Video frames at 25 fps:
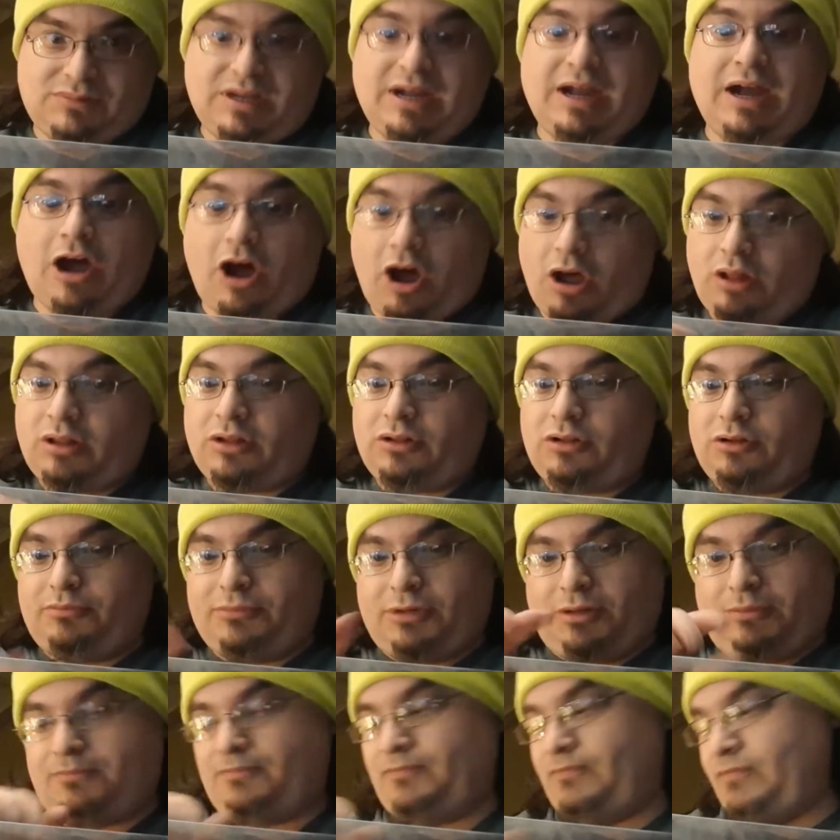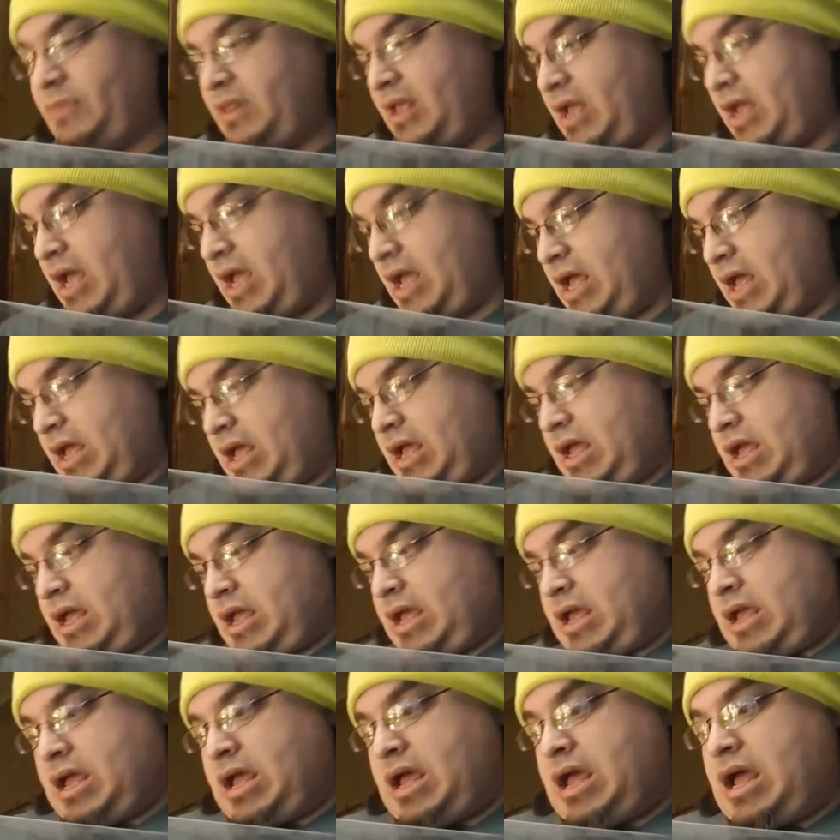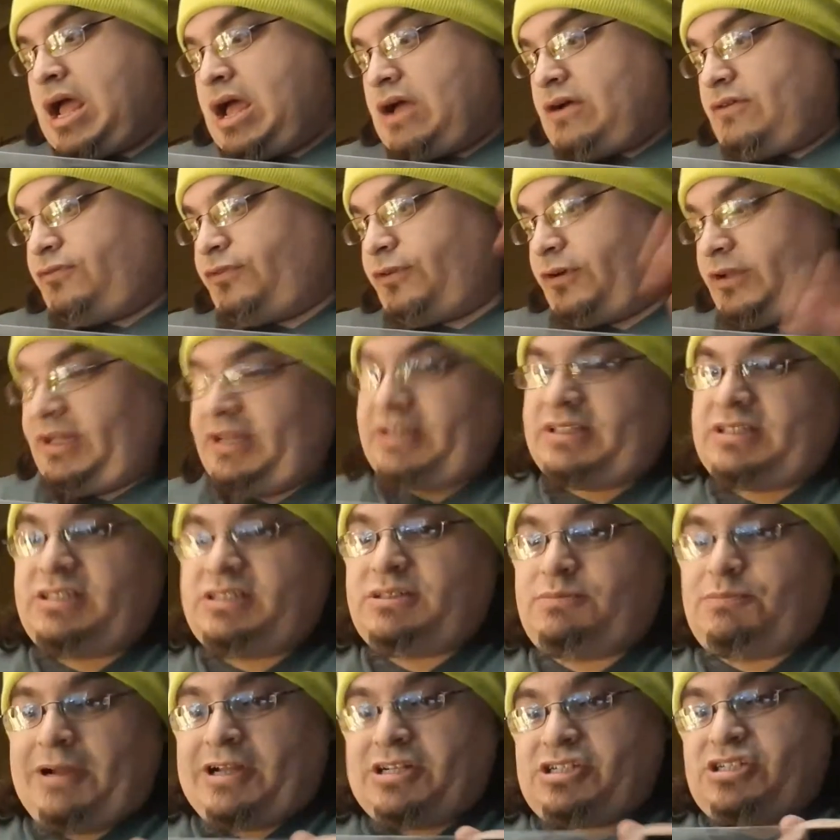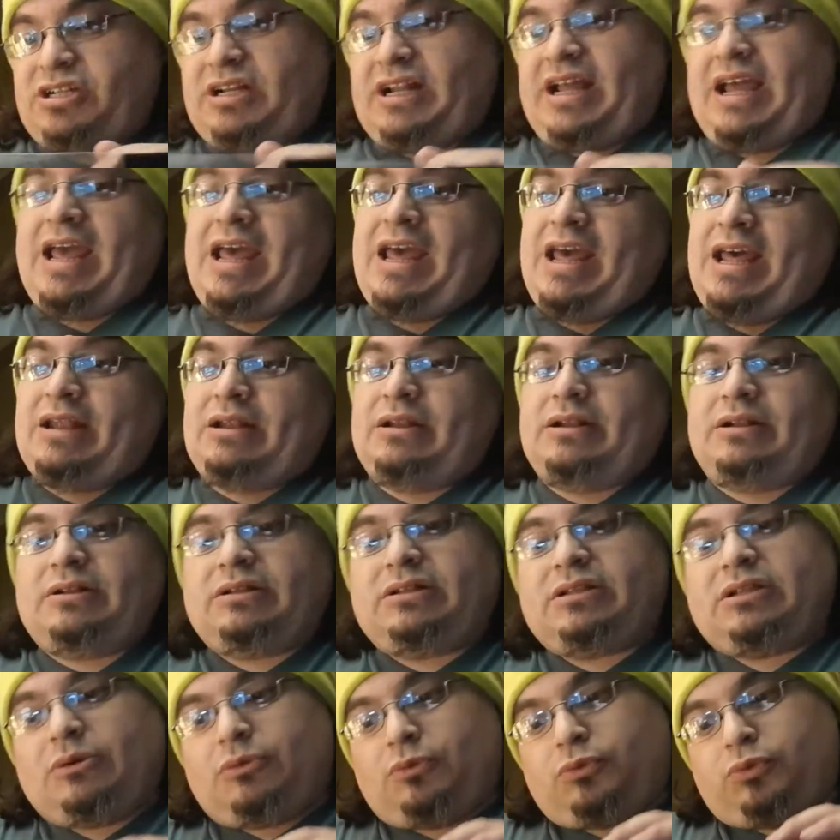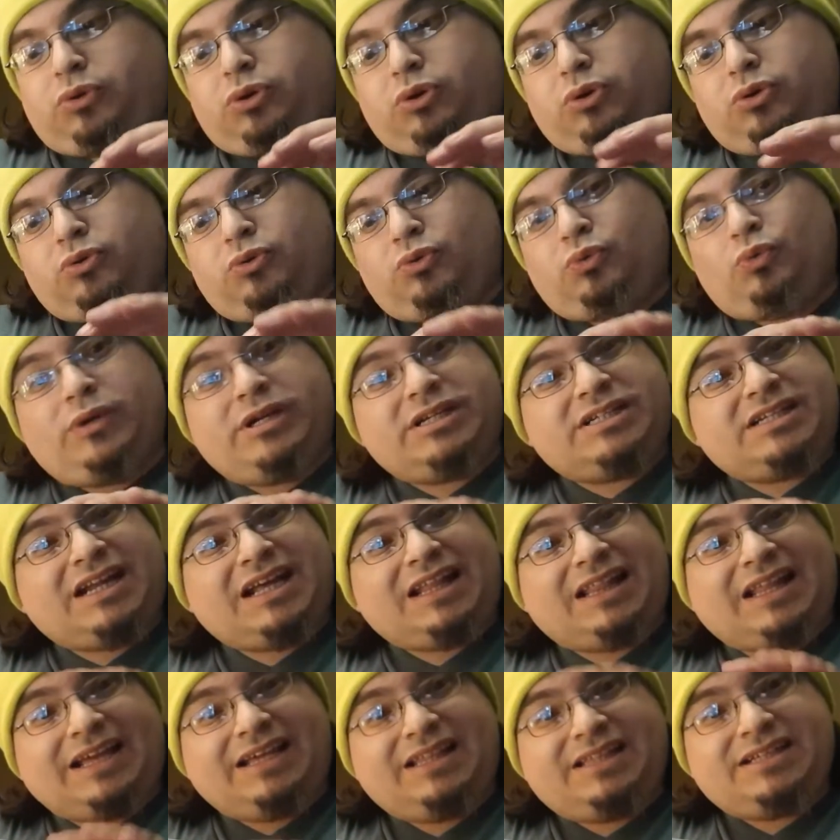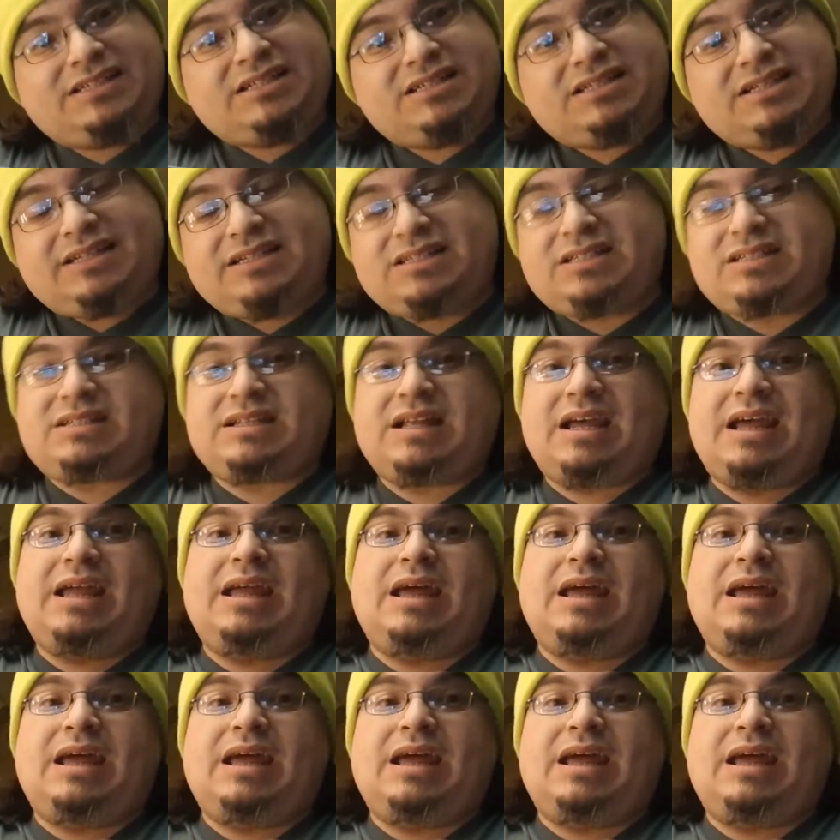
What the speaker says: All aluminum. Four-link suspension, and the reason I like this is